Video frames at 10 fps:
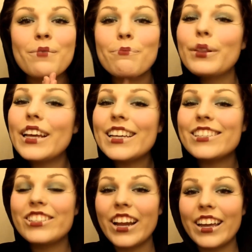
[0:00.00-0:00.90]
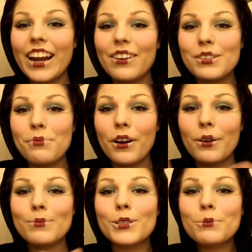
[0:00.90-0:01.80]
Please check it out
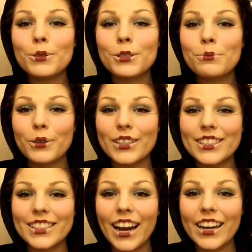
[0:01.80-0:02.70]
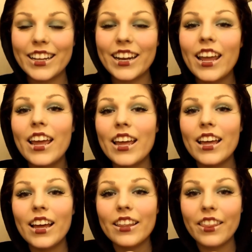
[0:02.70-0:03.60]
tomorrow. I'm super excited.
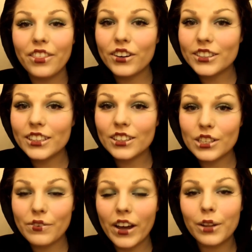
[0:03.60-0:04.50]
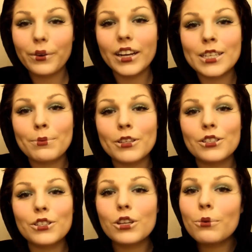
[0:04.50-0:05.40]
The 13 Looks of Halloween has been
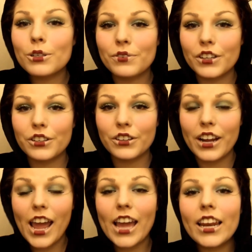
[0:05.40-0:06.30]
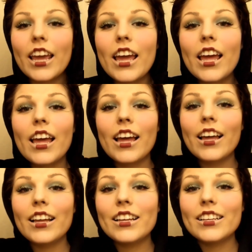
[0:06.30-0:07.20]
so much fun to create.
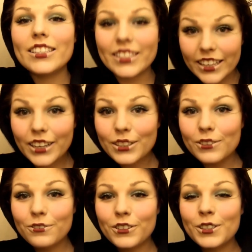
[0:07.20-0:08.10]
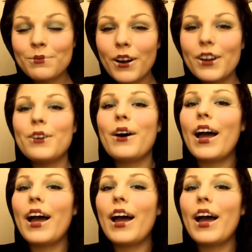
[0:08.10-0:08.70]
Stay tuned for tomorrow.